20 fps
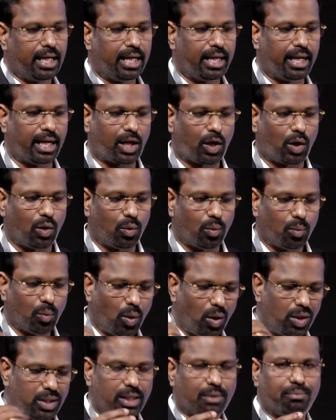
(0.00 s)
an
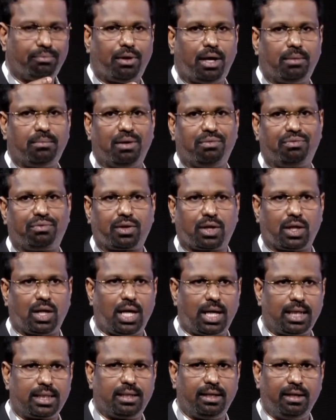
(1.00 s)
old form of
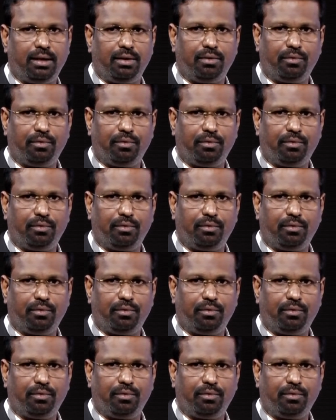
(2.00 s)
clot,